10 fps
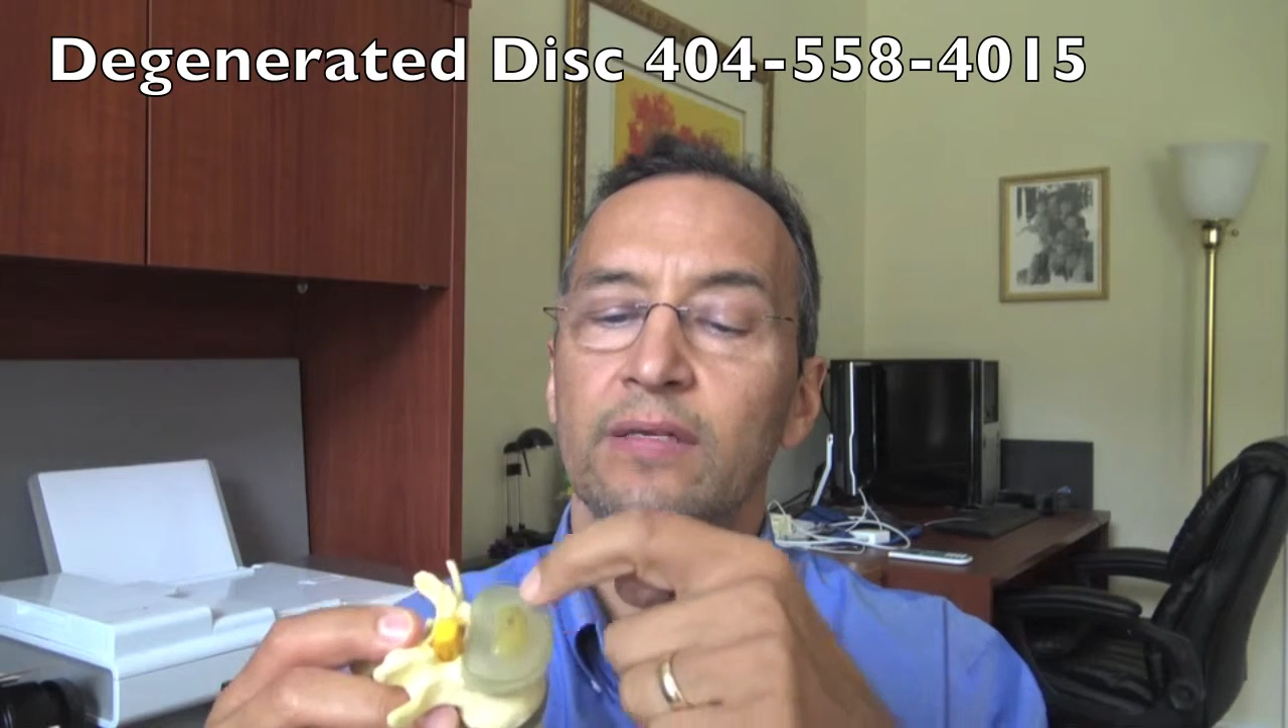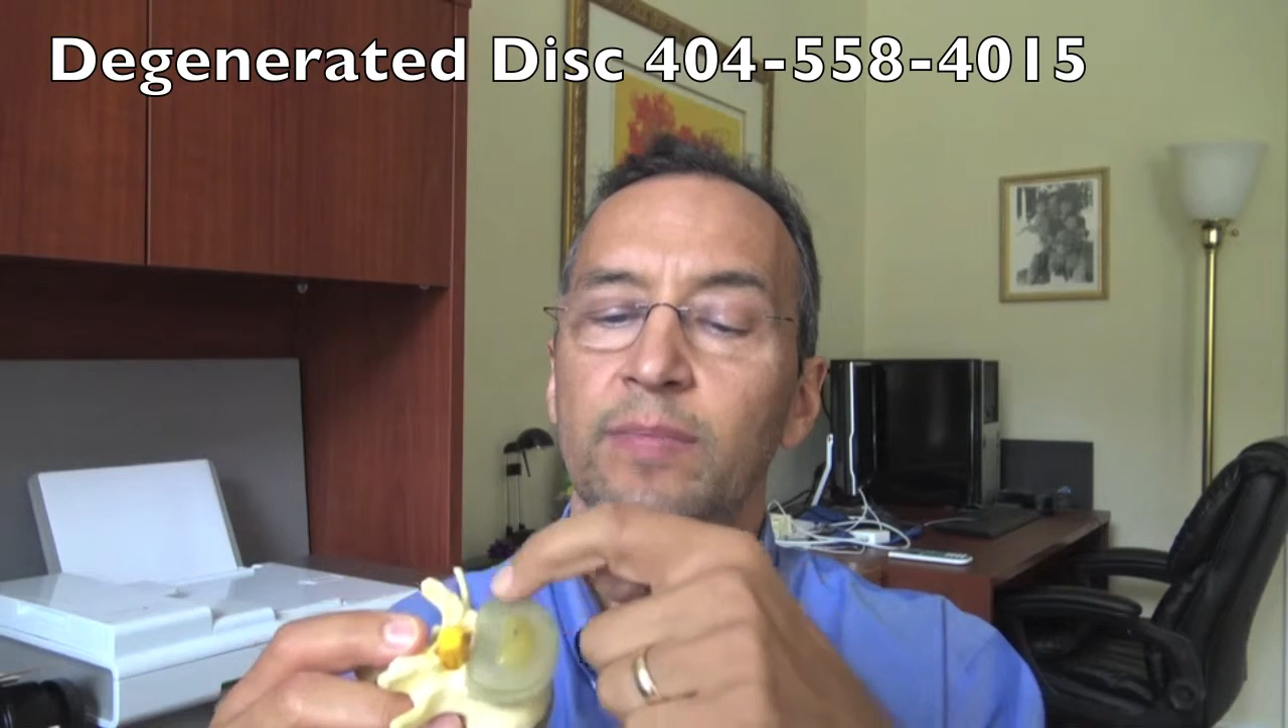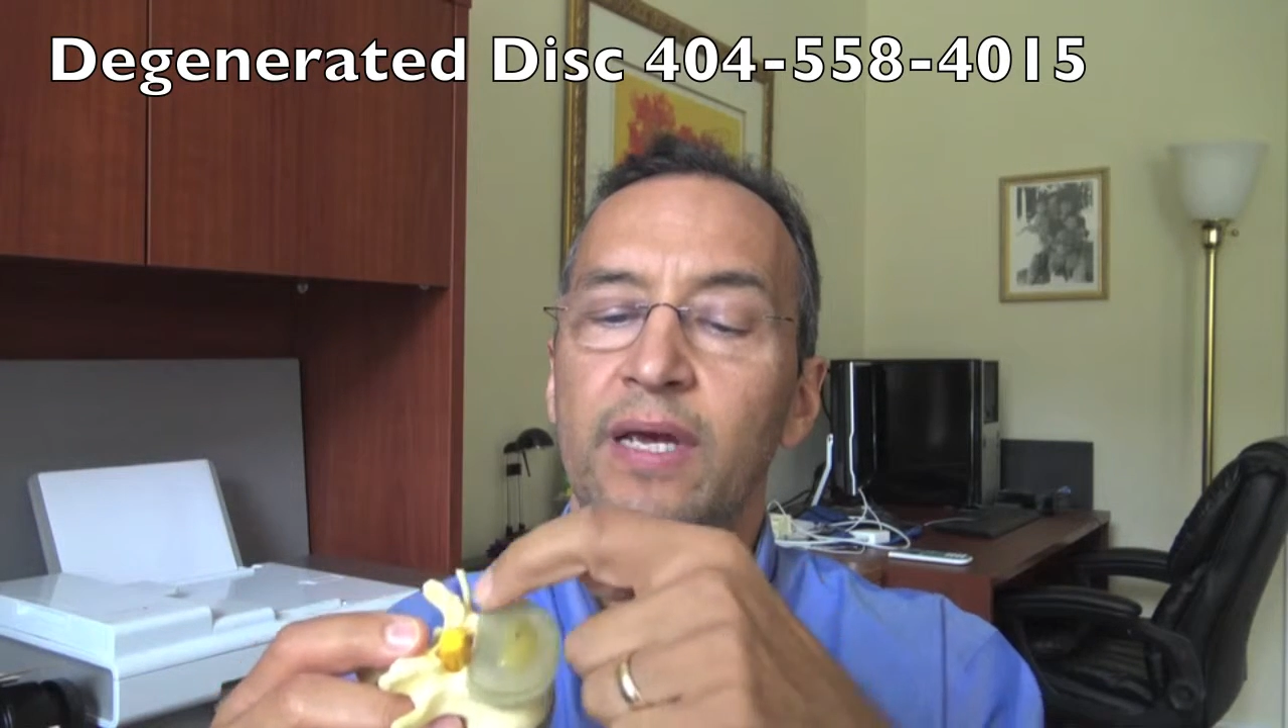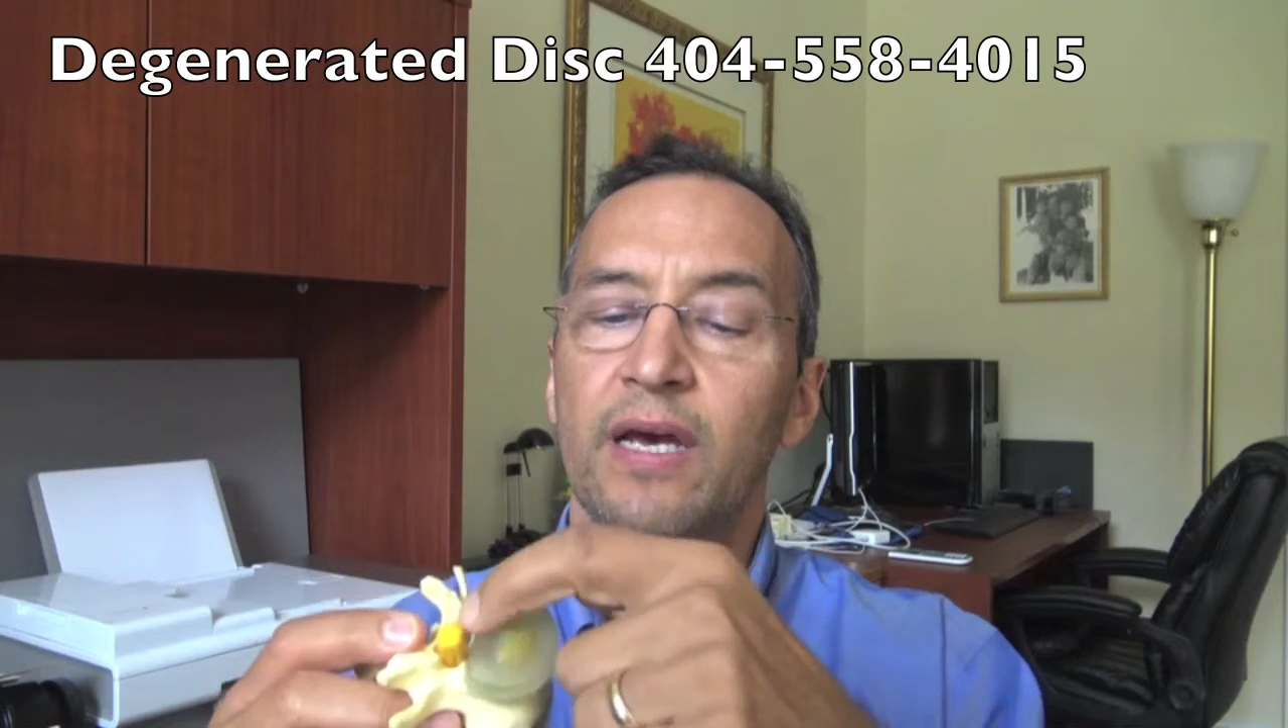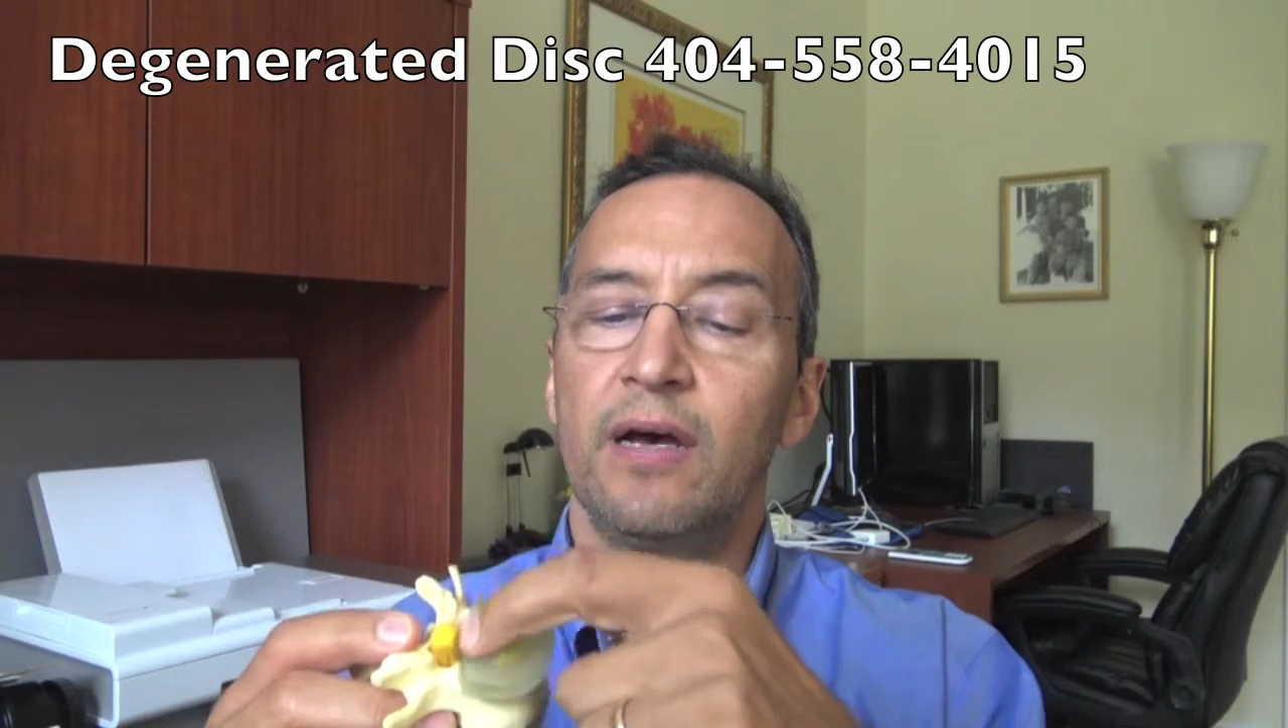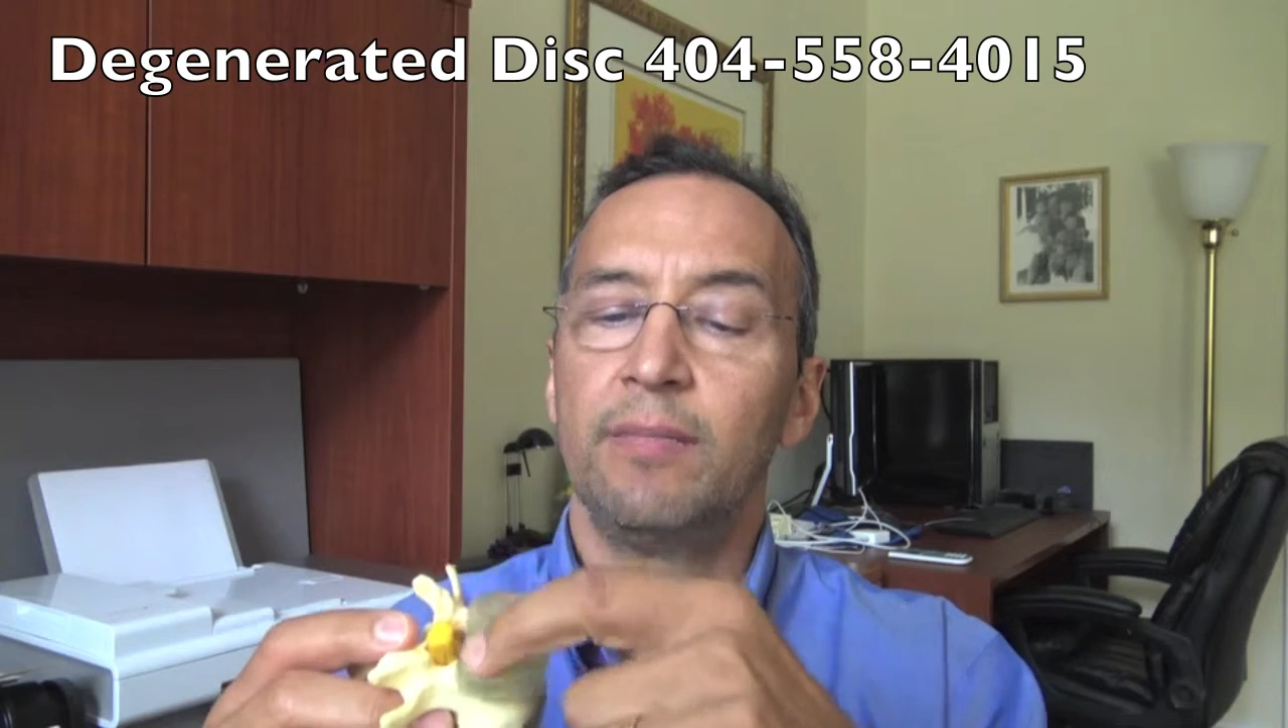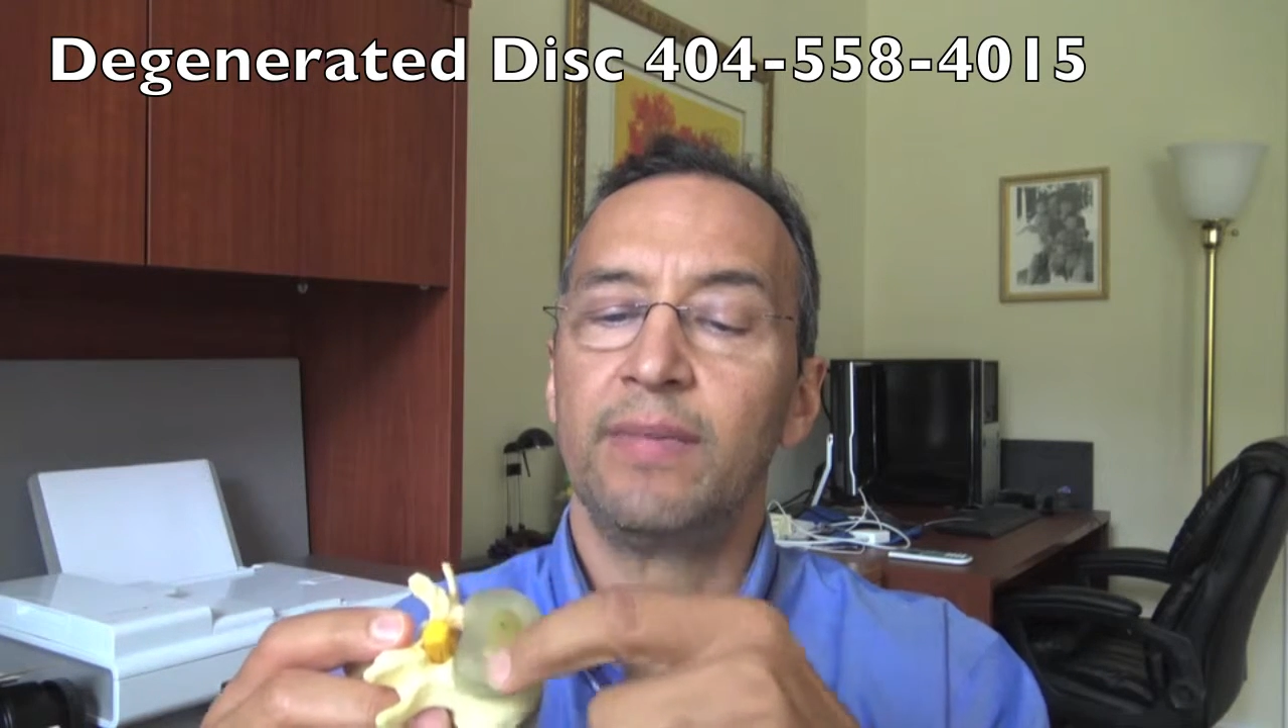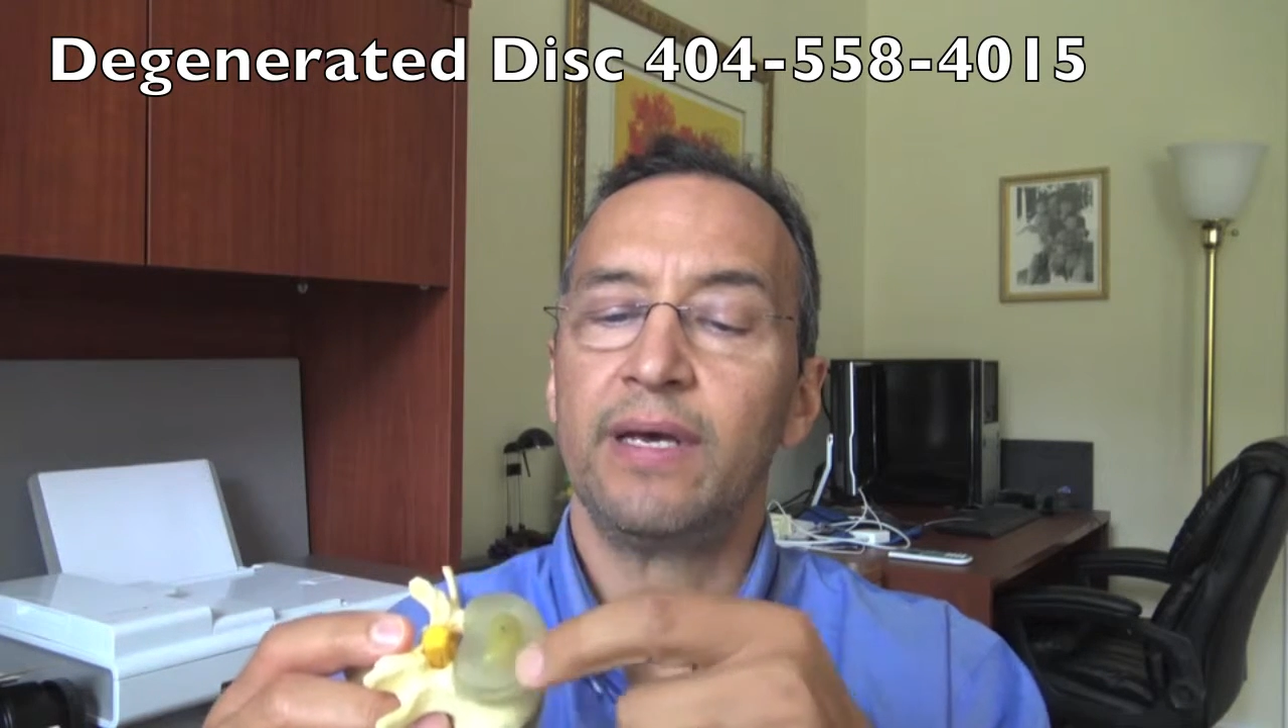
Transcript: become